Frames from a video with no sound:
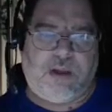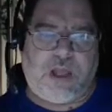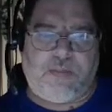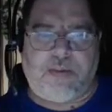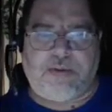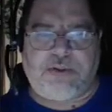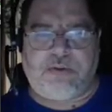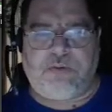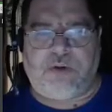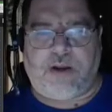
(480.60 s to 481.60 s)
I'll probably
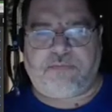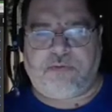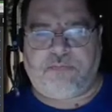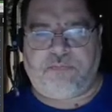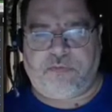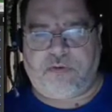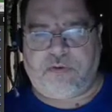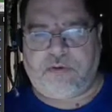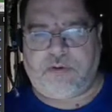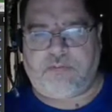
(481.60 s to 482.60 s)
do
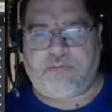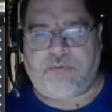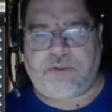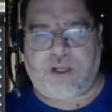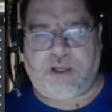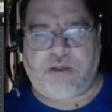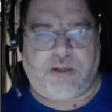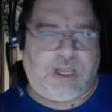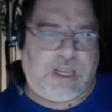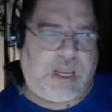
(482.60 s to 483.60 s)
after tonight,
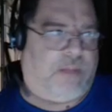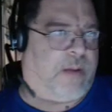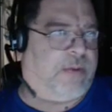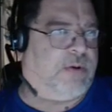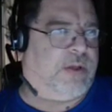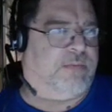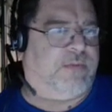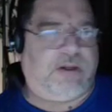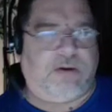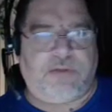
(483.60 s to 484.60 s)
I'll probably do another
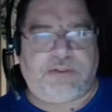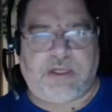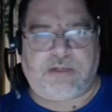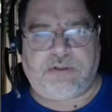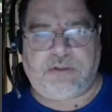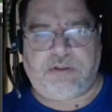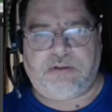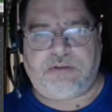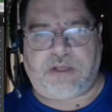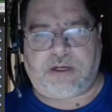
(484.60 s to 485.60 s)
video that's
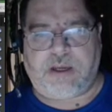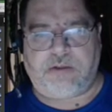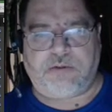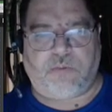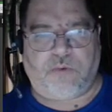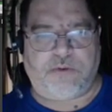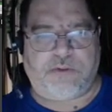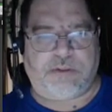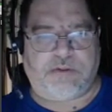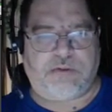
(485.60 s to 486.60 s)
actually dedicated
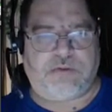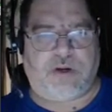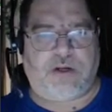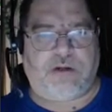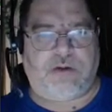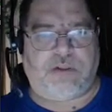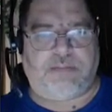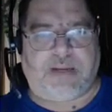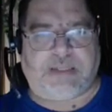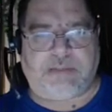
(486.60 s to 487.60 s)
towards trying to use
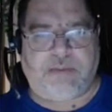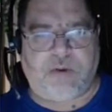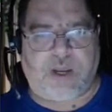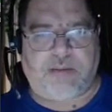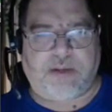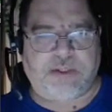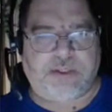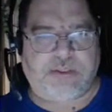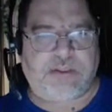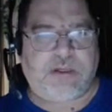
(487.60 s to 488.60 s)
Mixamo
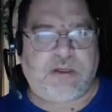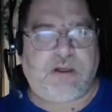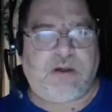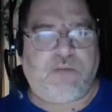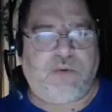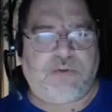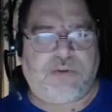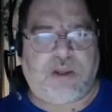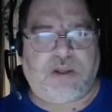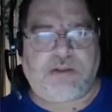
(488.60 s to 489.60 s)
animations with
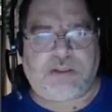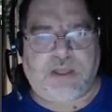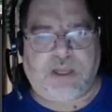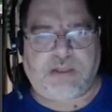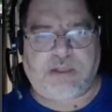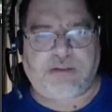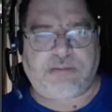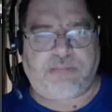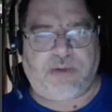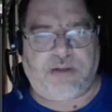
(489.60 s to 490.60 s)
the Cinti assets,
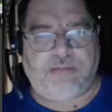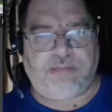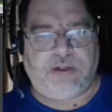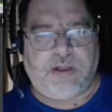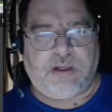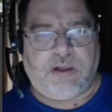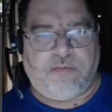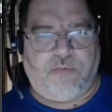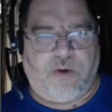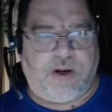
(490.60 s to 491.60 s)
but
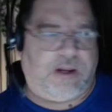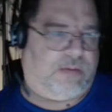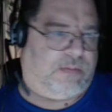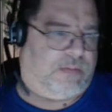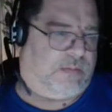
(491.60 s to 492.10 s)
for right now,